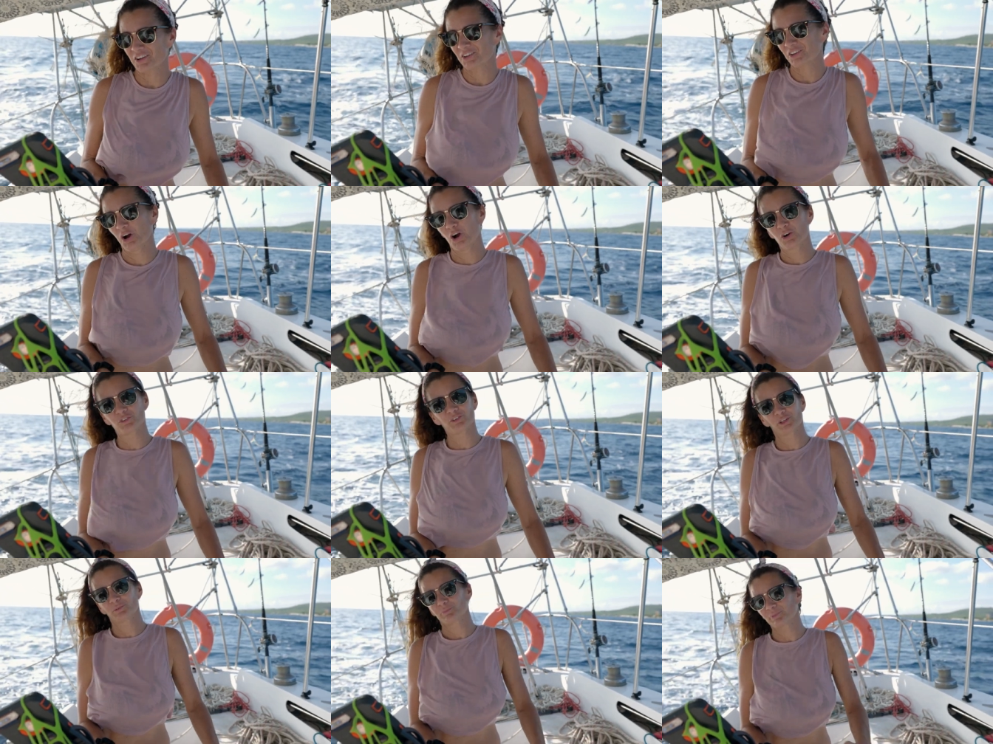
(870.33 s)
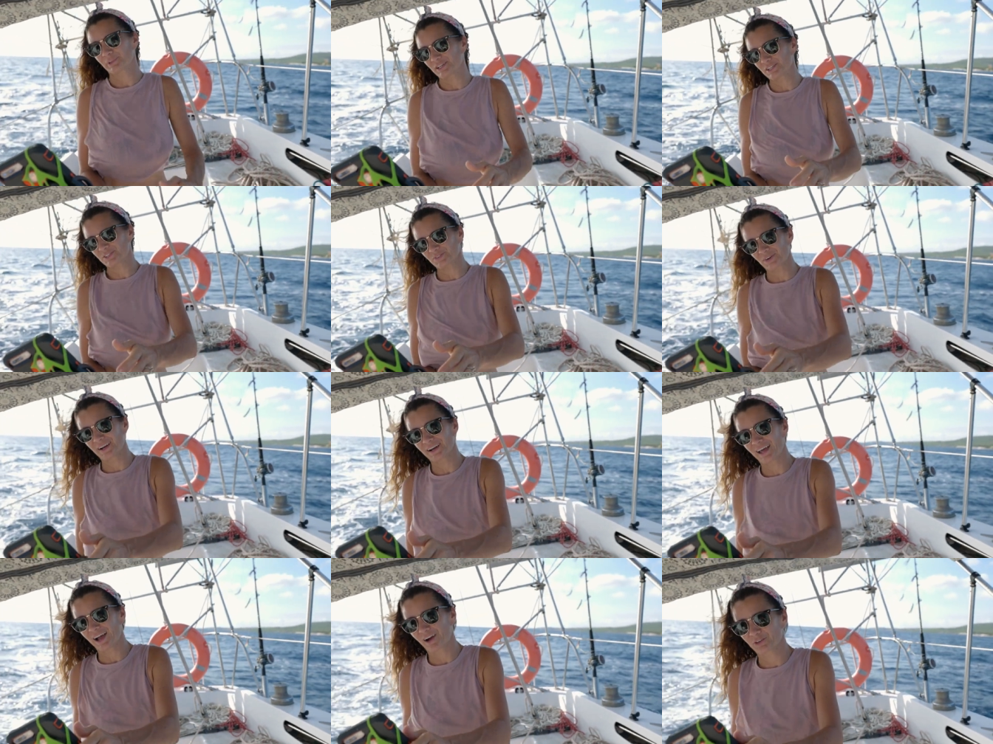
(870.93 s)
all over the place
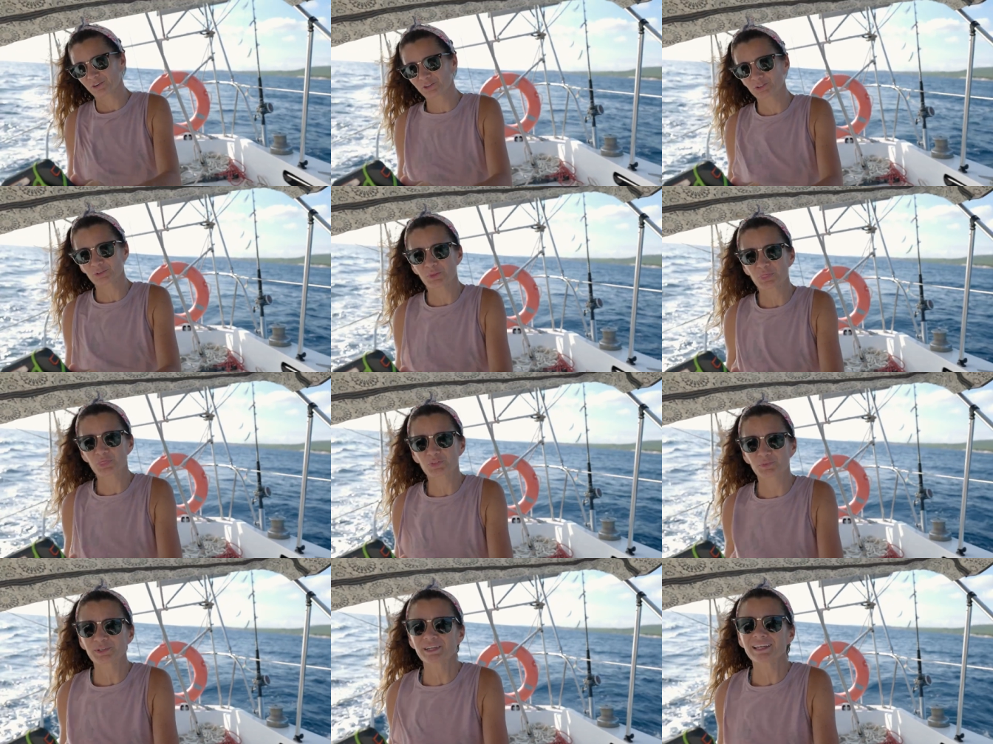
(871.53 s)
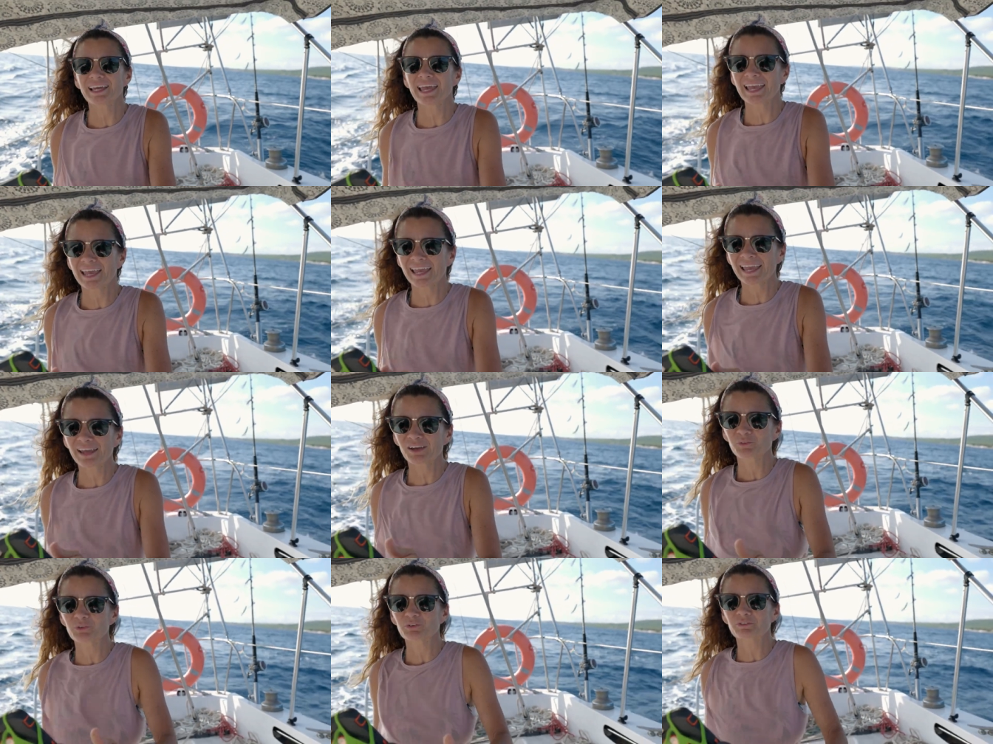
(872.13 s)
right now. We're doing
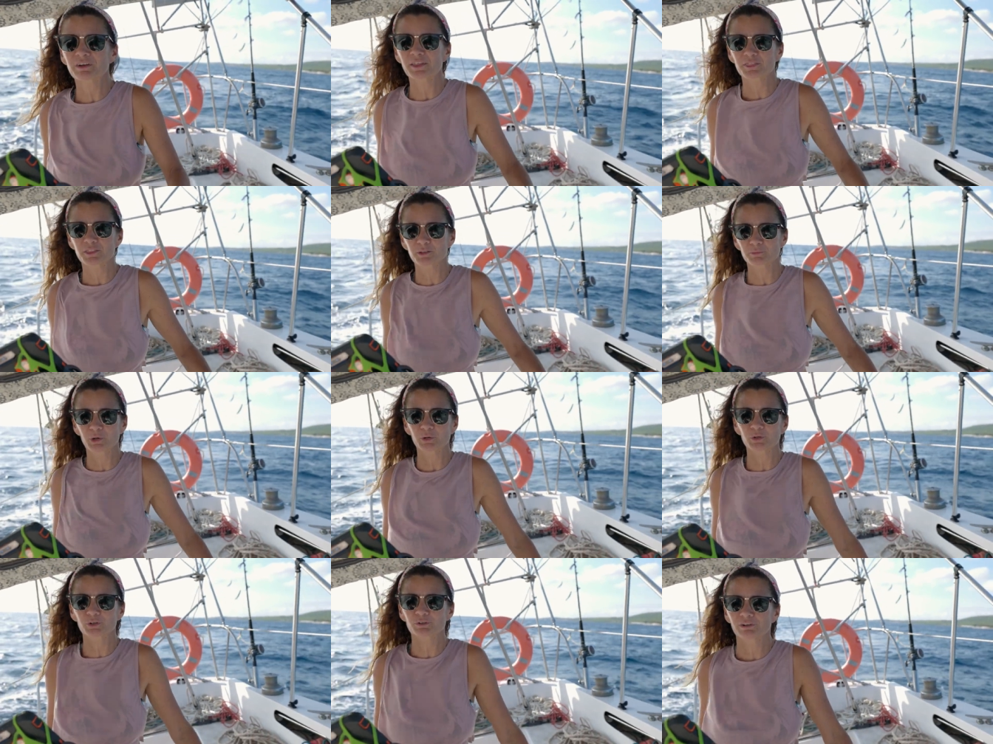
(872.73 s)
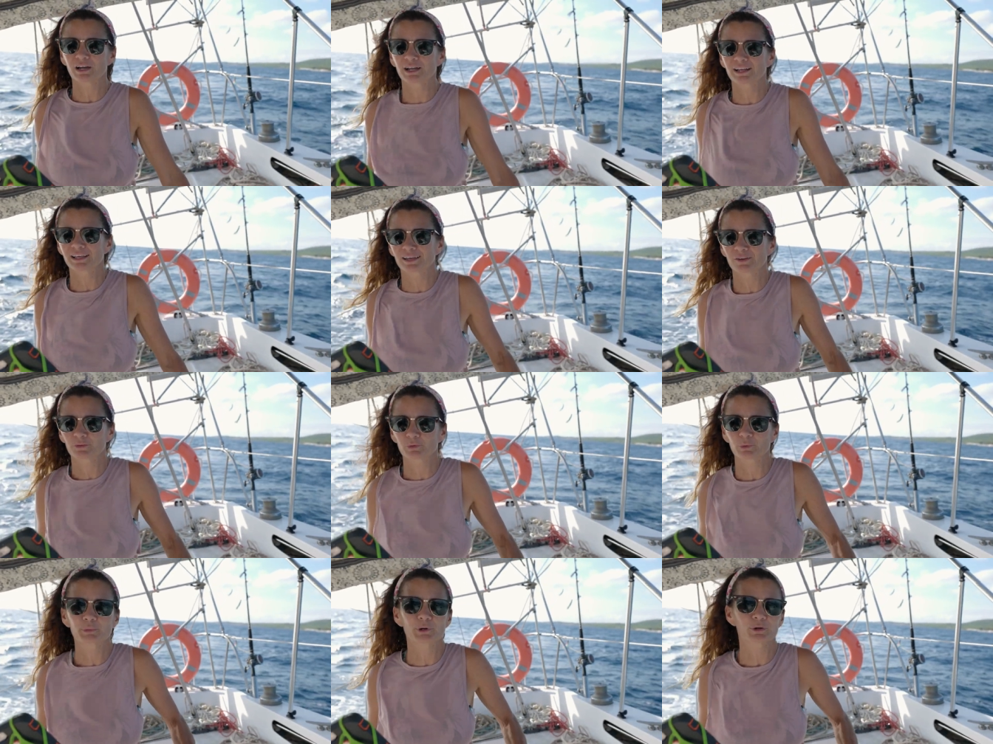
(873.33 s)
3-8. We've got the motor
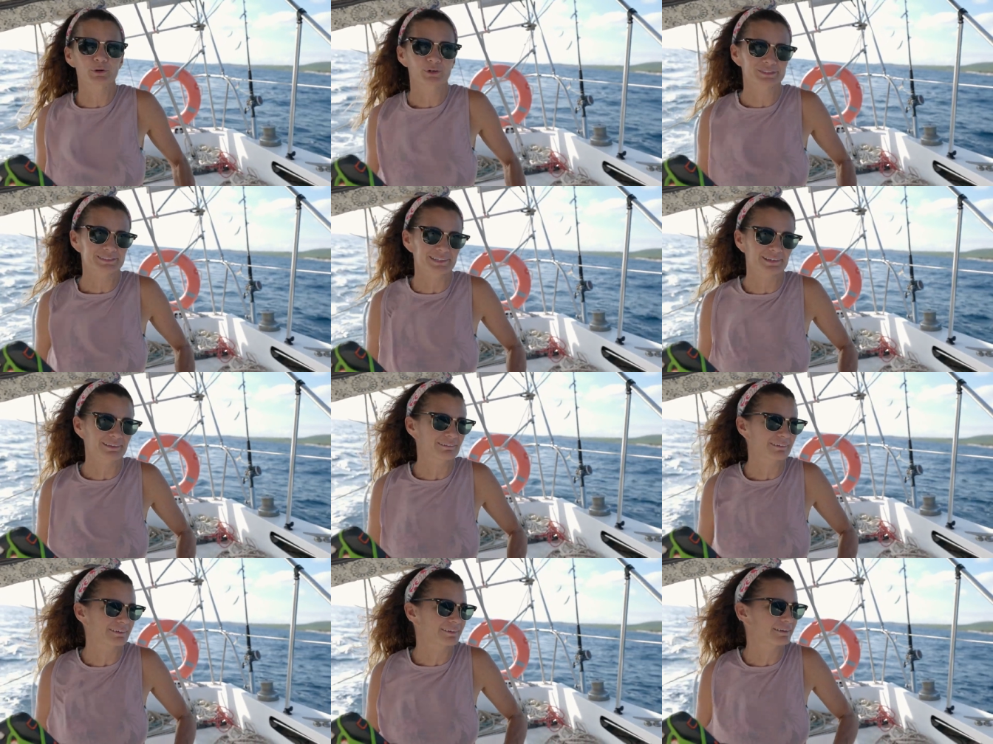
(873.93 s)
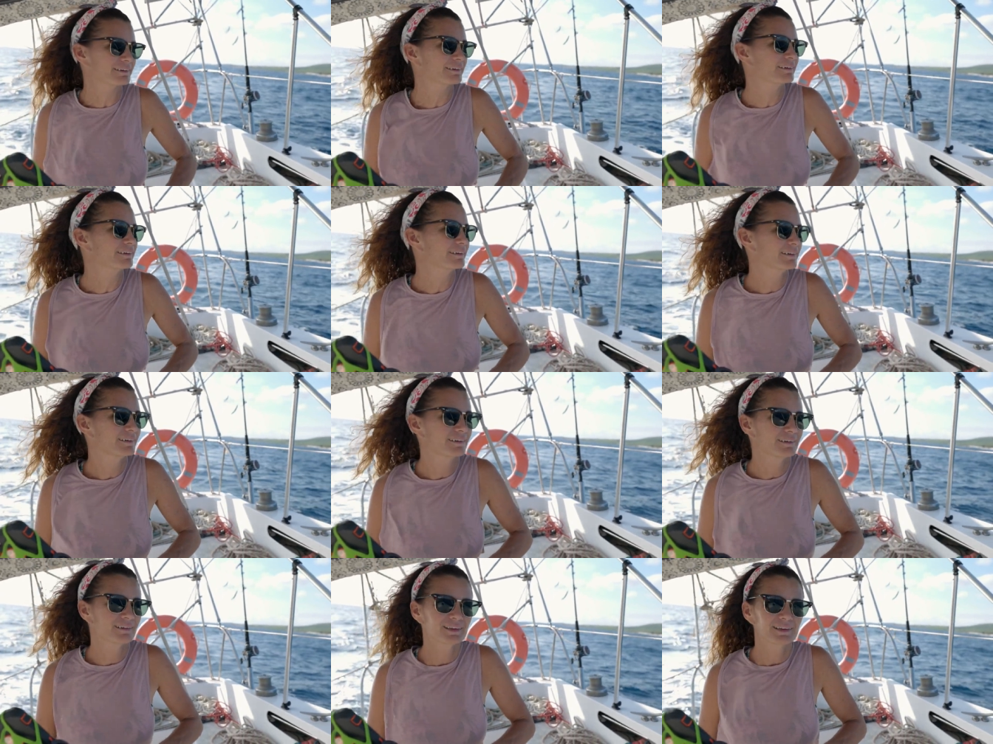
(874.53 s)
running. We're motor sailing.
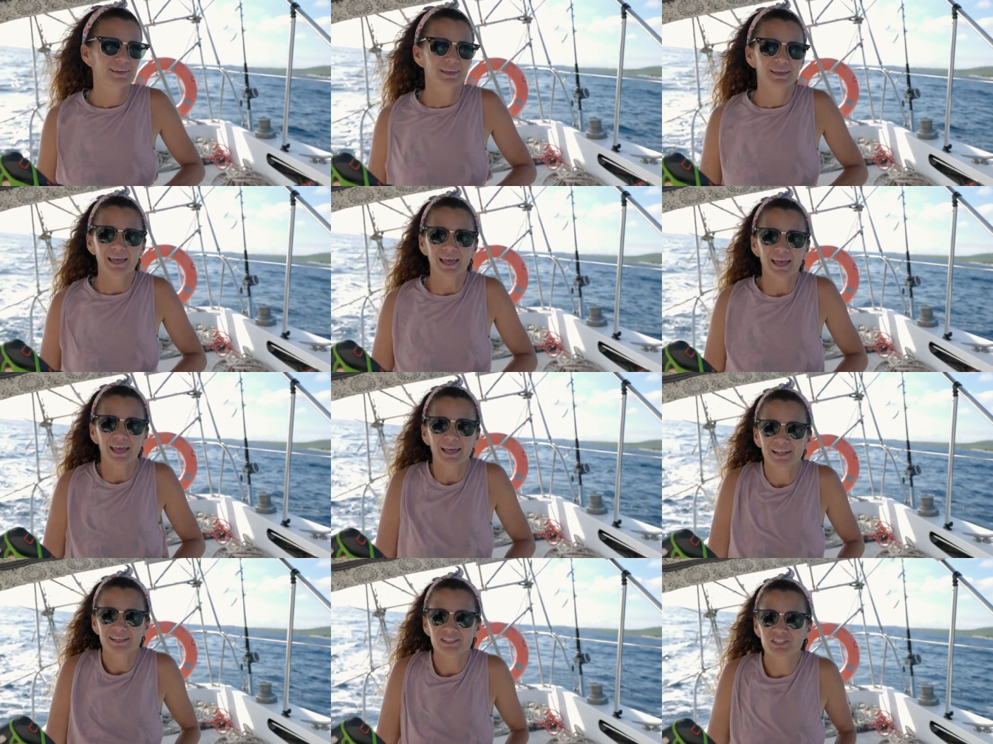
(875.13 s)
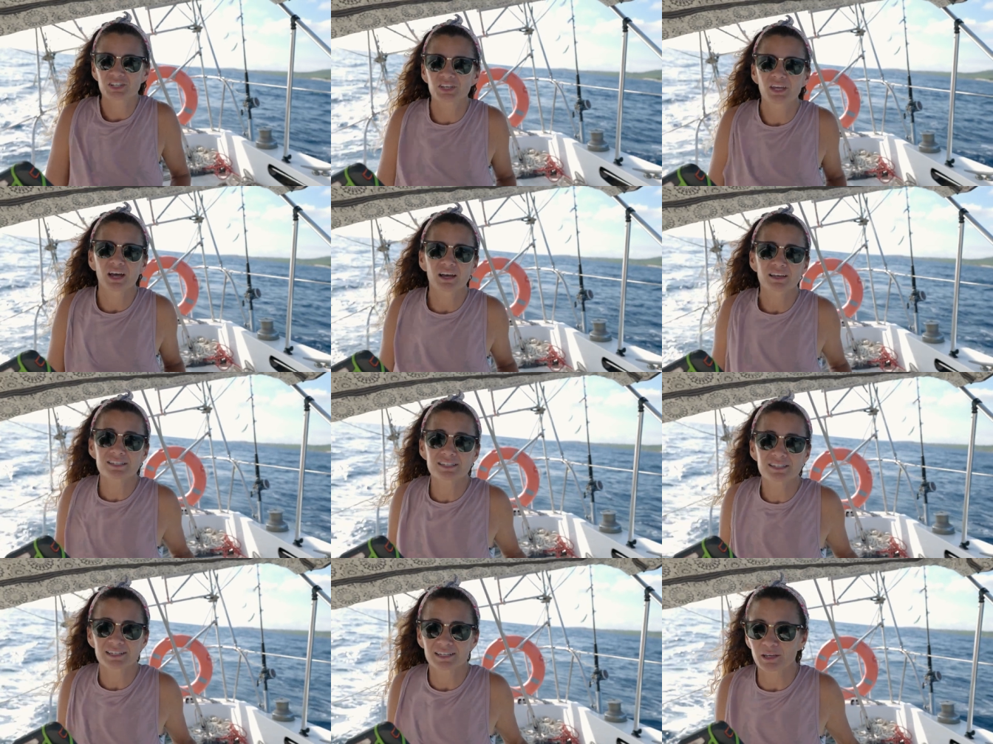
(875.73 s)
And it's
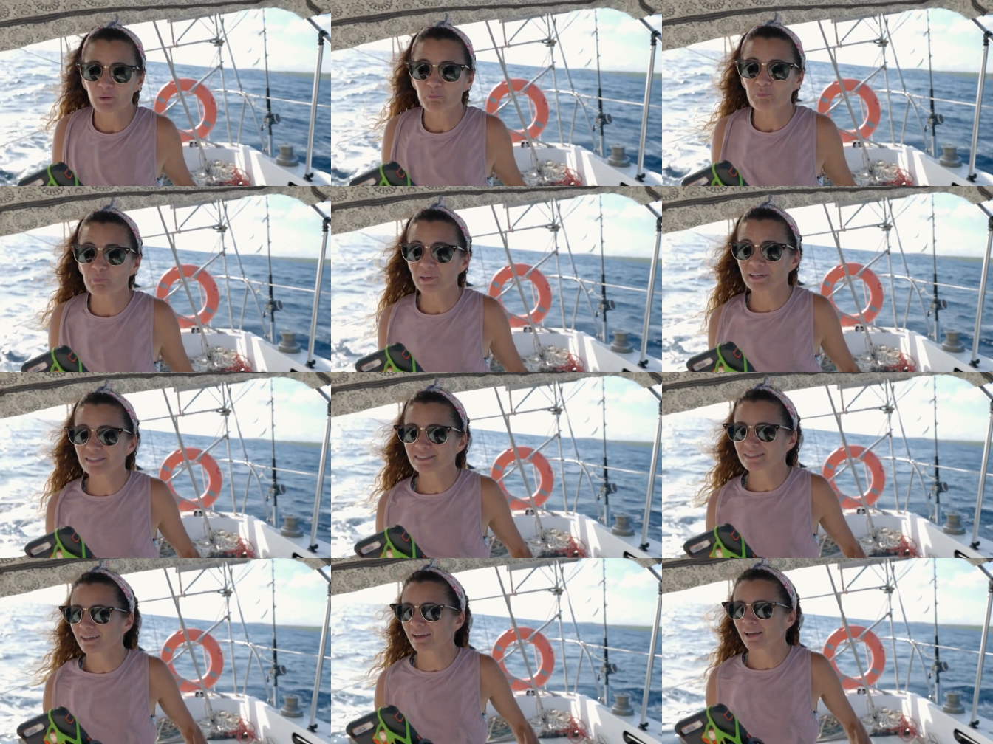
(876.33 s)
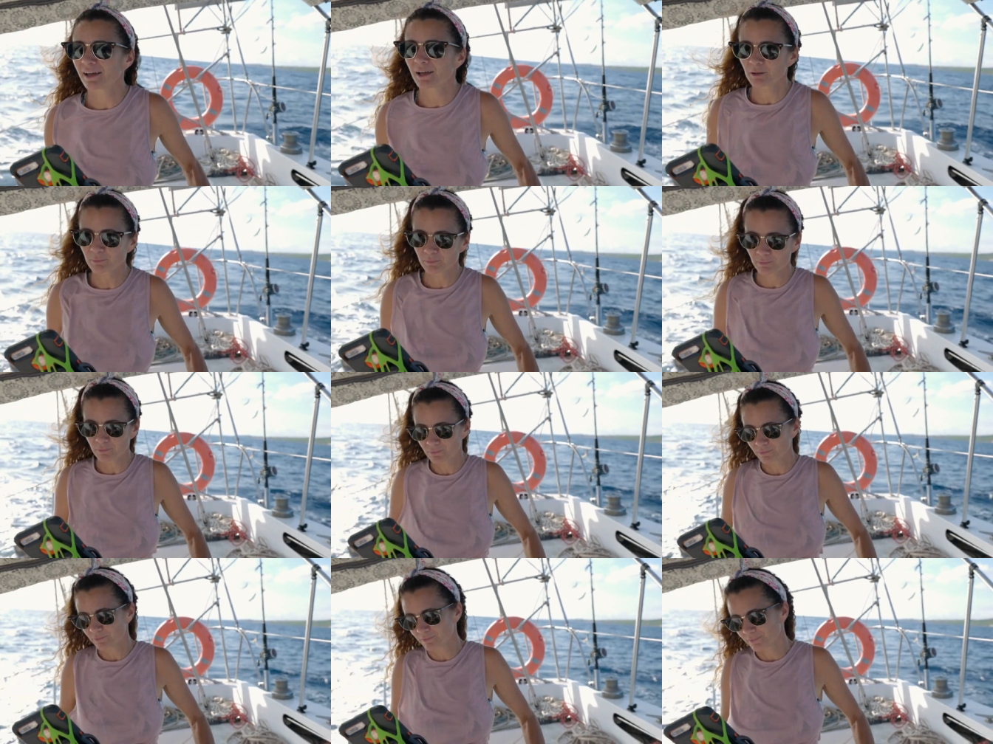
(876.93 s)
gusting big
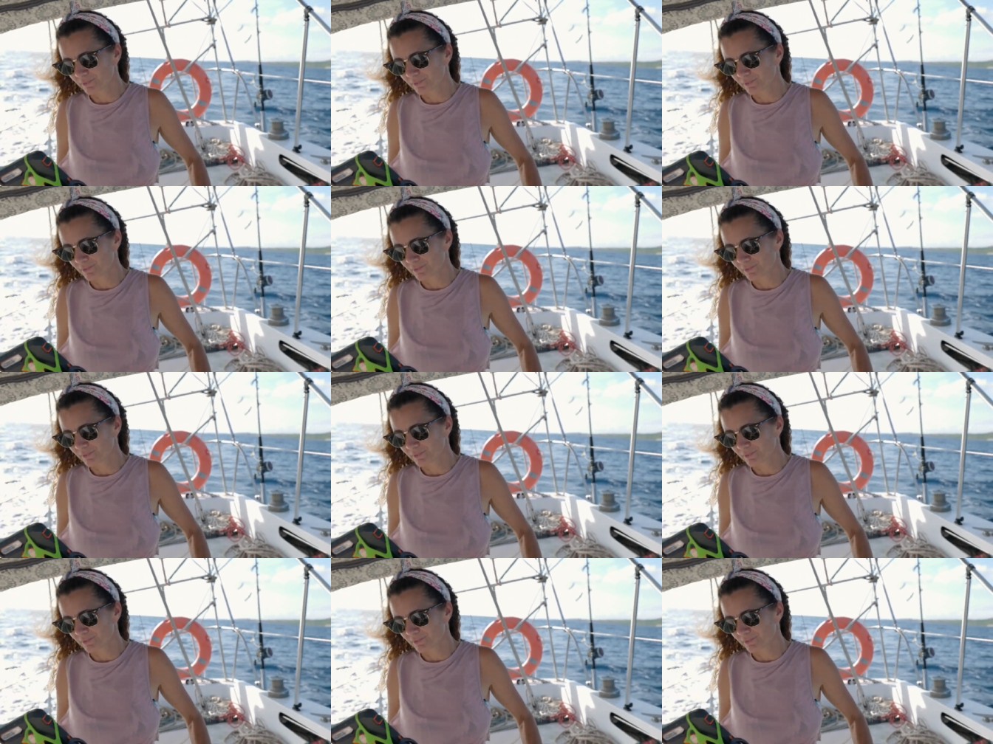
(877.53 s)
time.